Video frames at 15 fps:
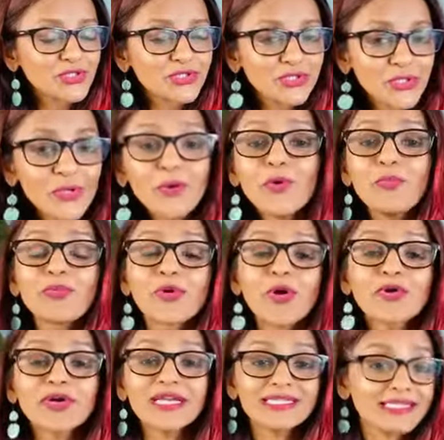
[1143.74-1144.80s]
slow
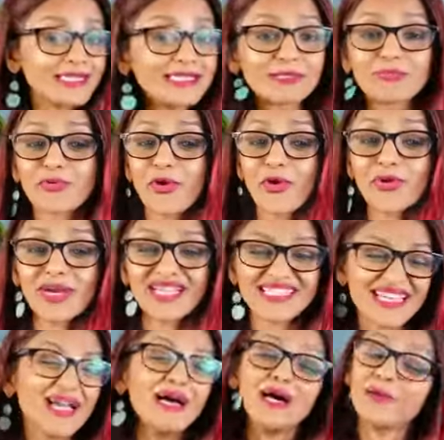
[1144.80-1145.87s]
progress is
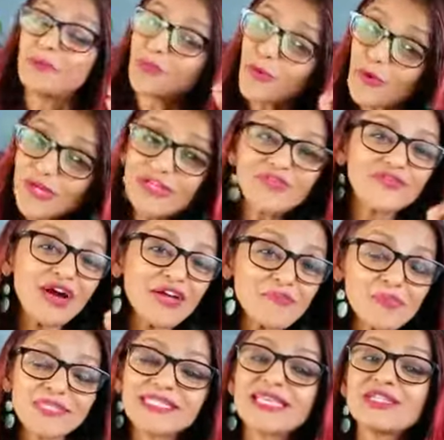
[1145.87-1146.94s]
progress. A zero point
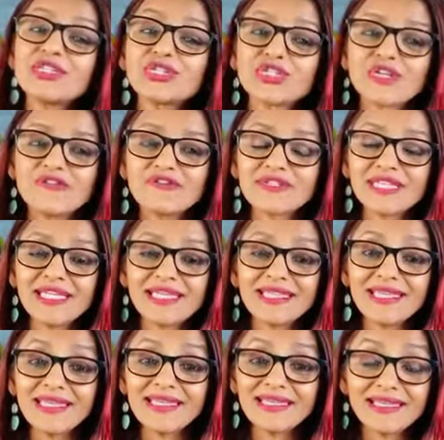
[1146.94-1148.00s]
five percent shift
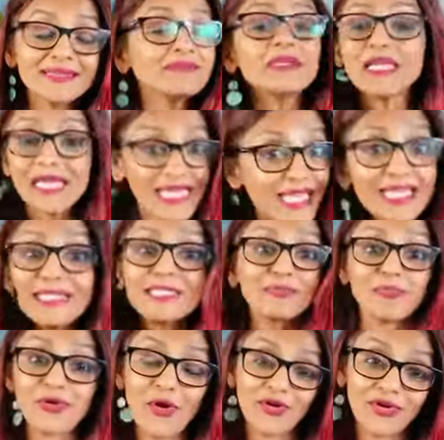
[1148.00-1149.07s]
in thinking
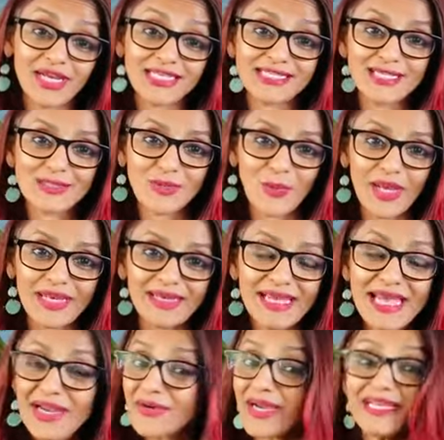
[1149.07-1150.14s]
is progress as well,
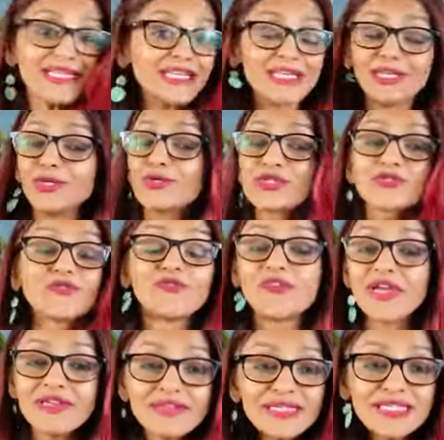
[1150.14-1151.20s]
right? It looks
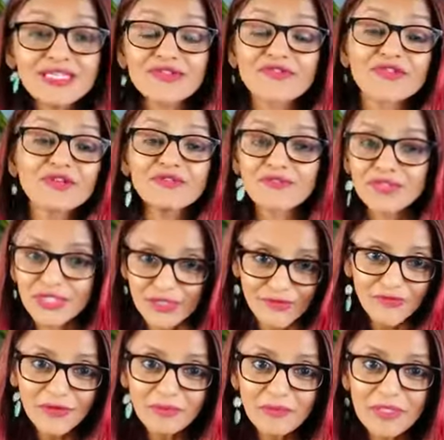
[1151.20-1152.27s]
very different for
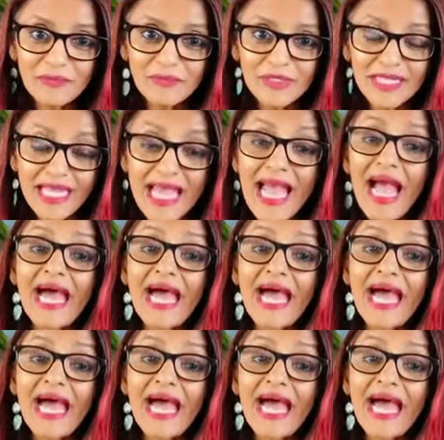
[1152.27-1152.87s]
different people,